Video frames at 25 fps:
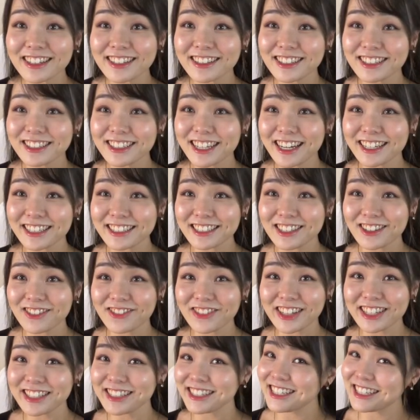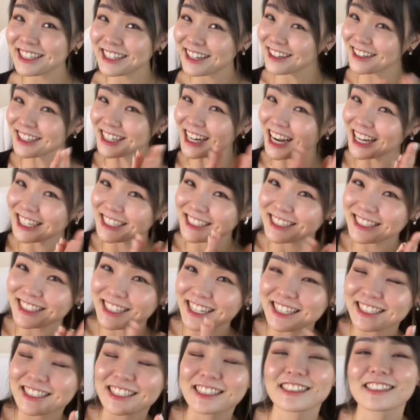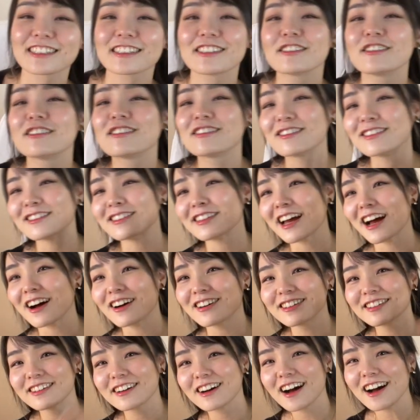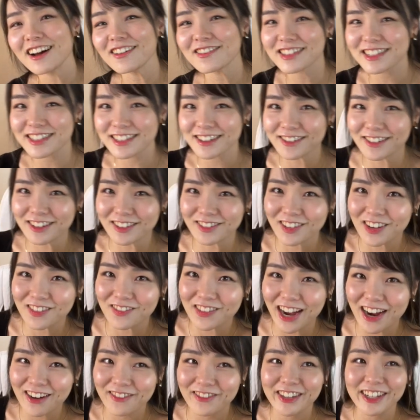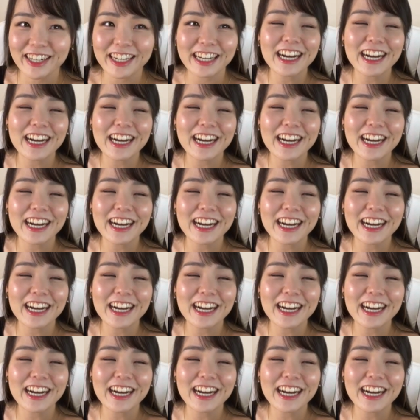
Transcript: you changed the PC, congratulations. No, I'm still with my MacBook.